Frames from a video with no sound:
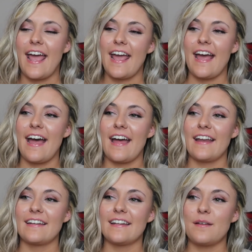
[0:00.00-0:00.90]

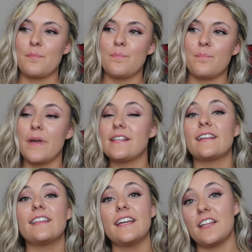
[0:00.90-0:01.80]
And
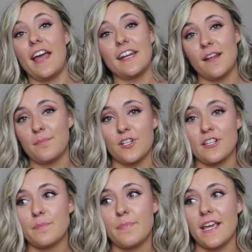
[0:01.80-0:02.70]
basically it ended up
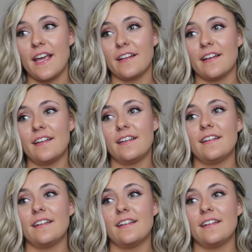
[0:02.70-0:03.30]
just being